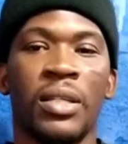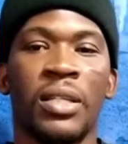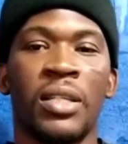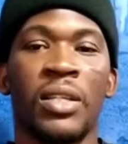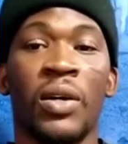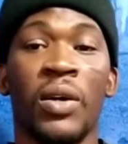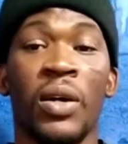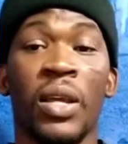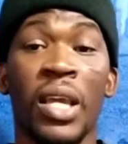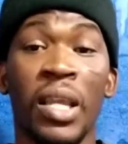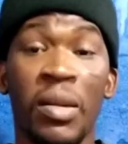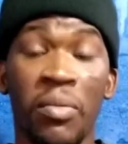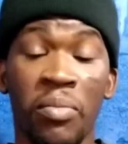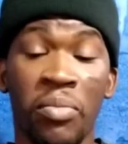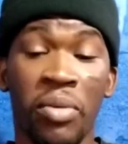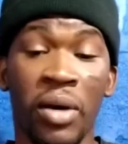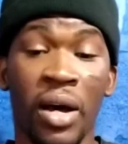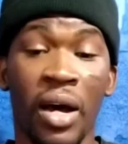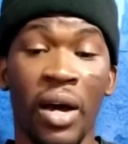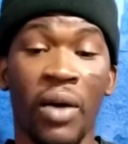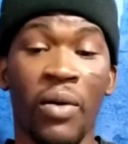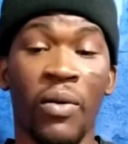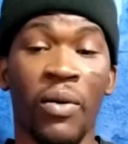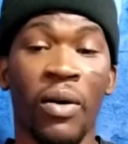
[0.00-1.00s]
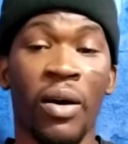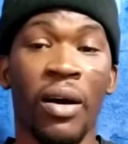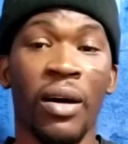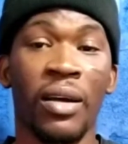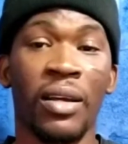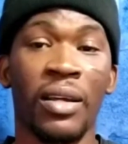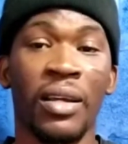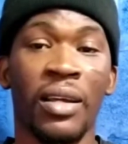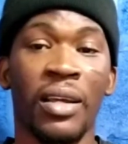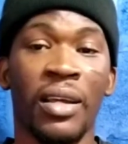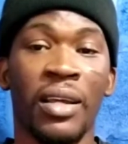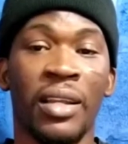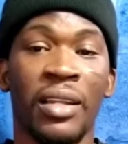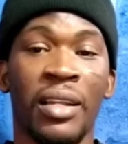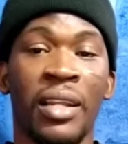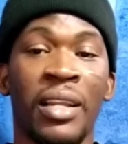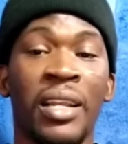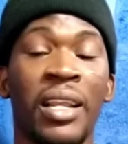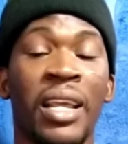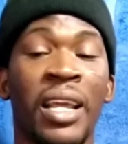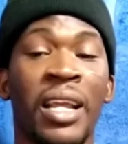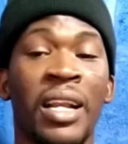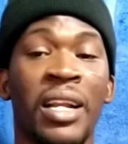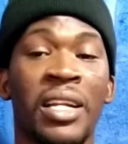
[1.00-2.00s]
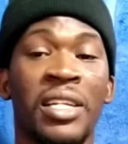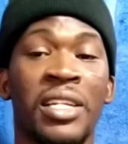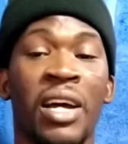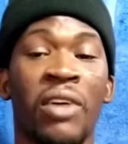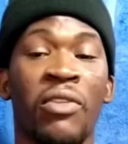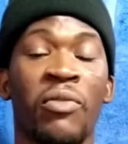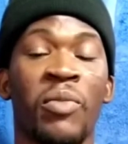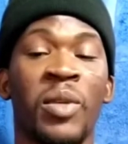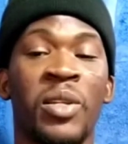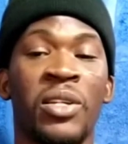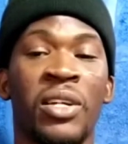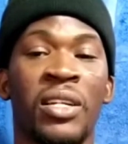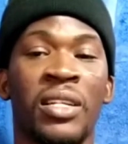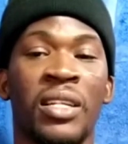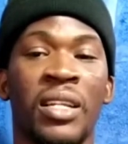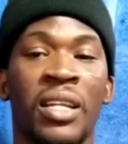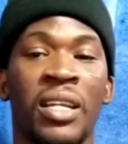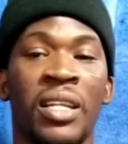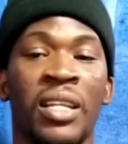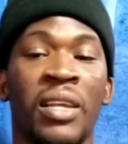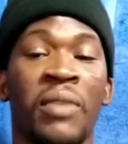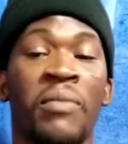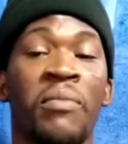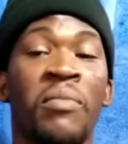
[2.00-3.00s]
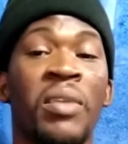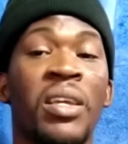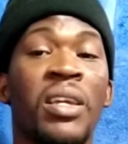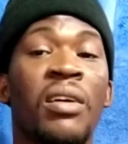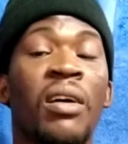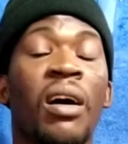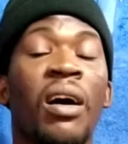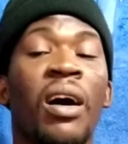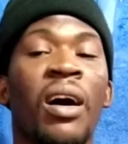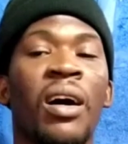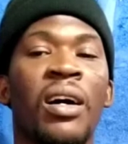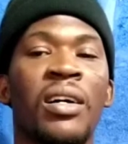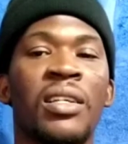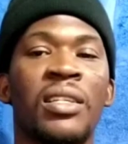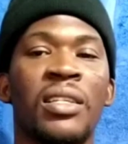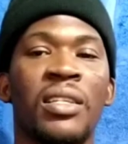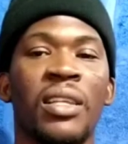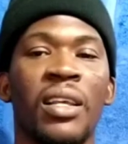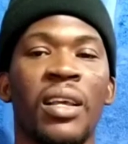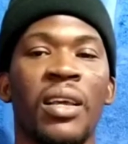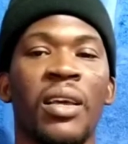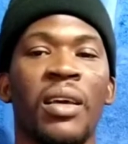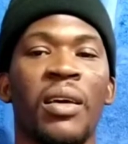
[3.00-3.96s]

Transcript: So in Patwa, in English that will be translated, because